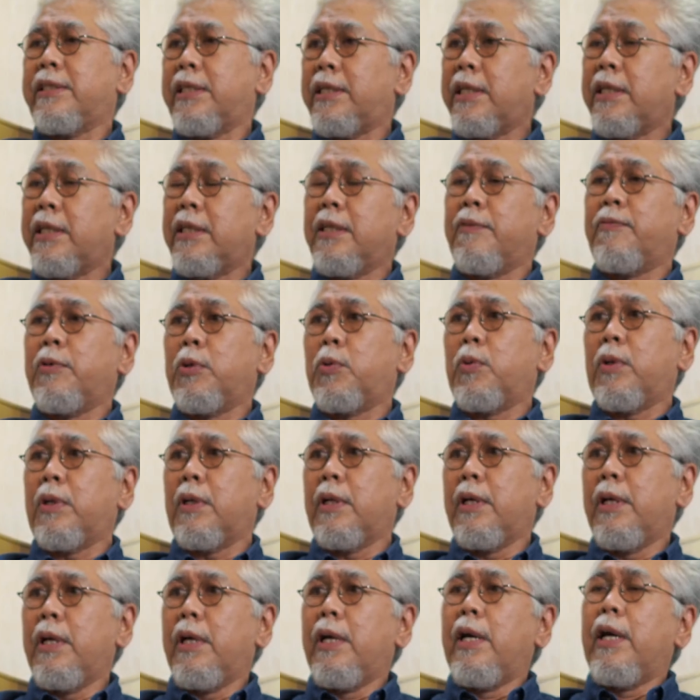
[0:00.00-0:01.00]
an
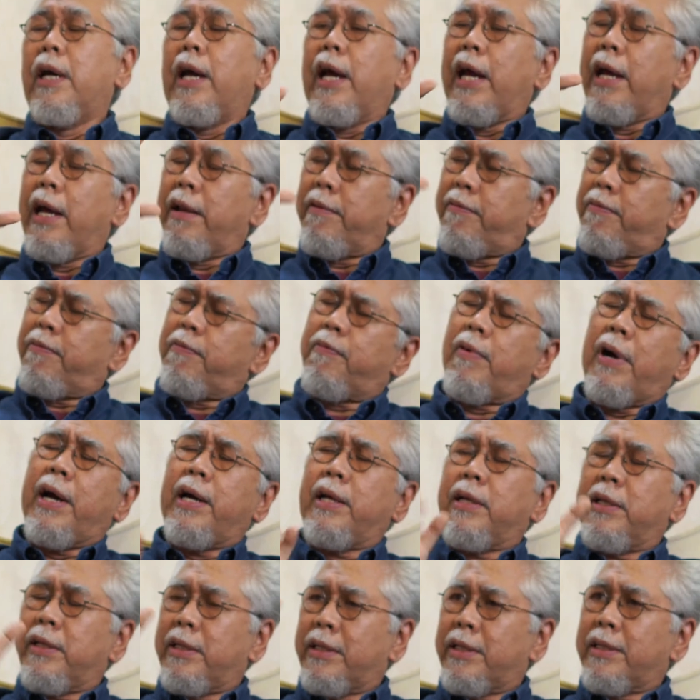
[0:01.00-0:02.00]
individual, and
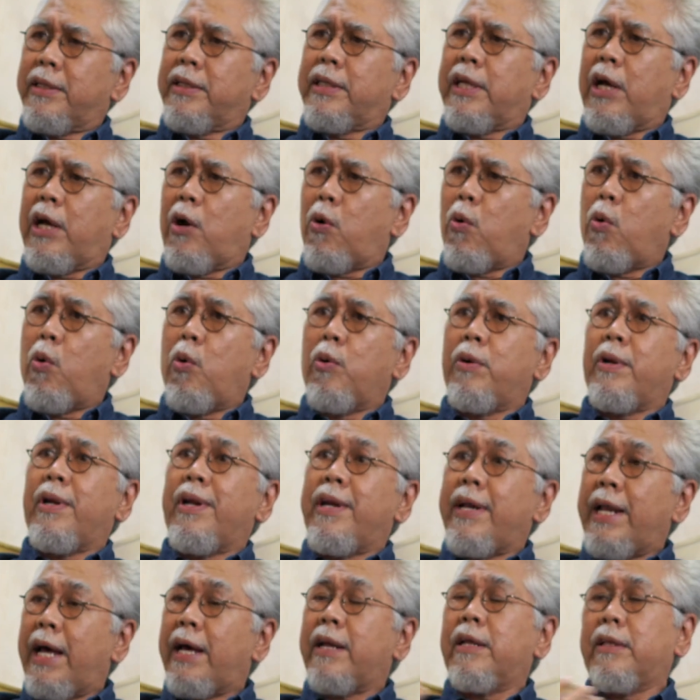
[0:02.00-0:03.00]
find their
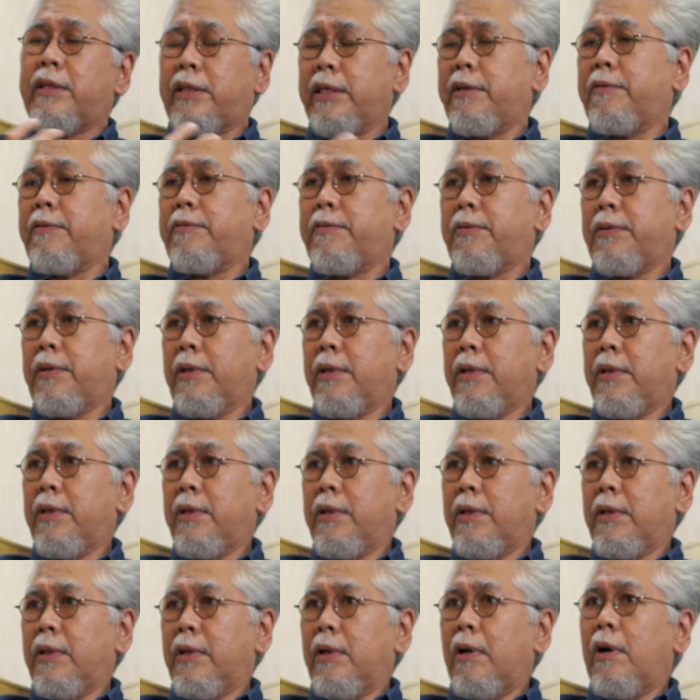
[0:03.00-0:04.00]
own narrative
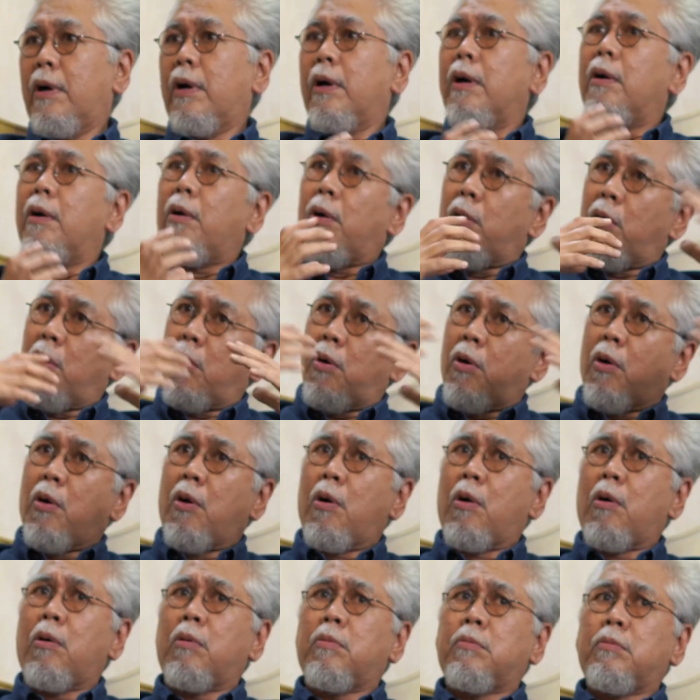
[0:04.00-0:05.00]

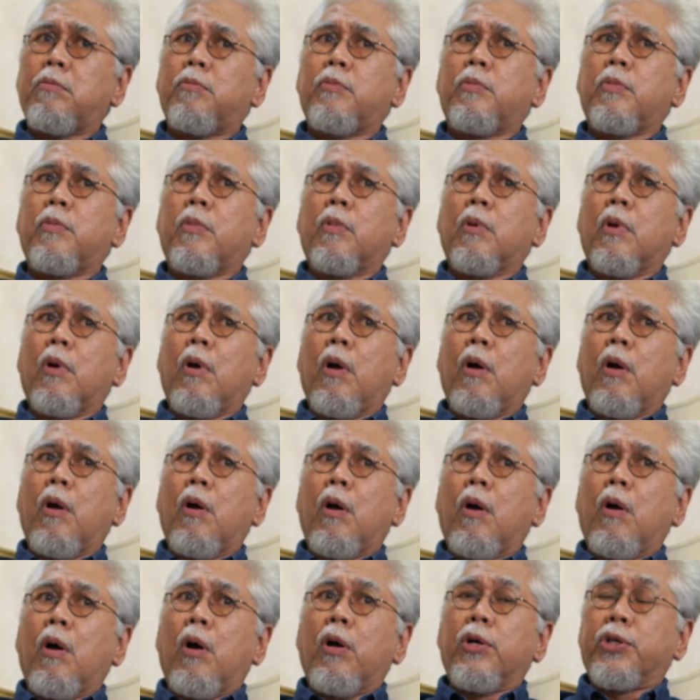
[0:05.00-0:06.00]
or
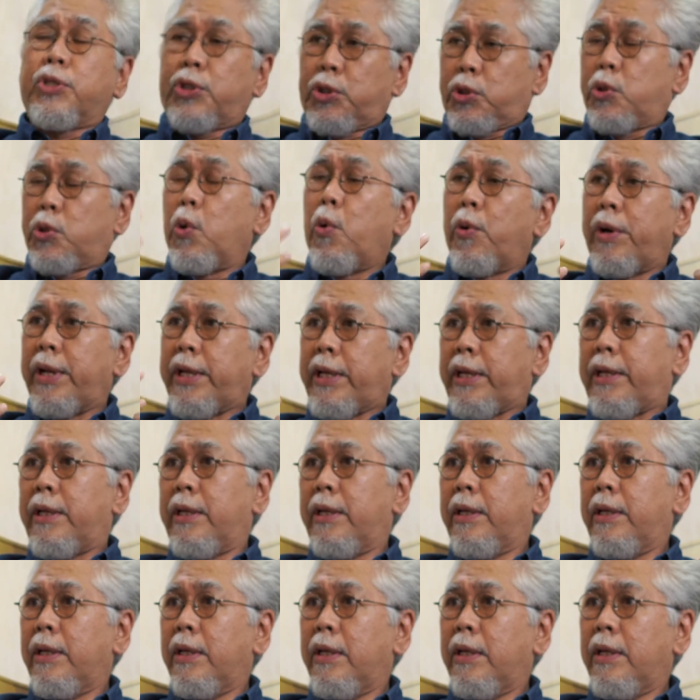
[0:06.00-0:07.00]
story
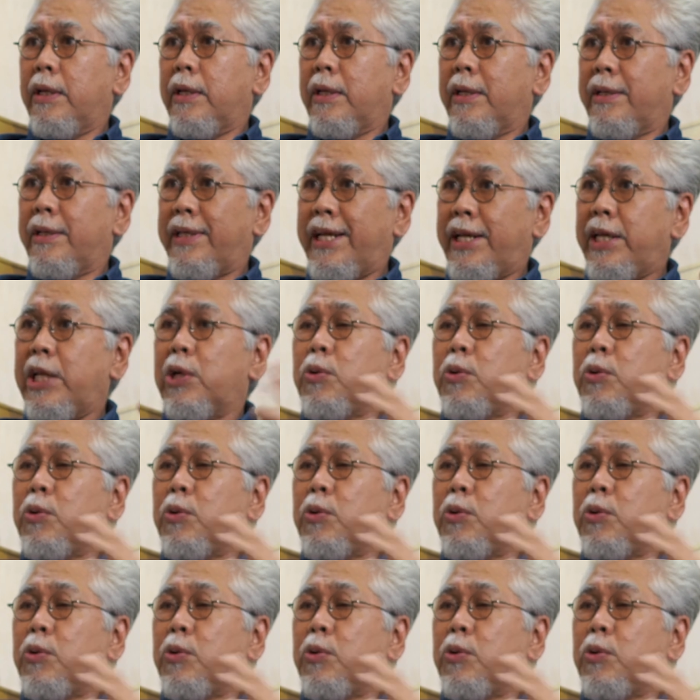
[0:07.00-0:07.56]
that they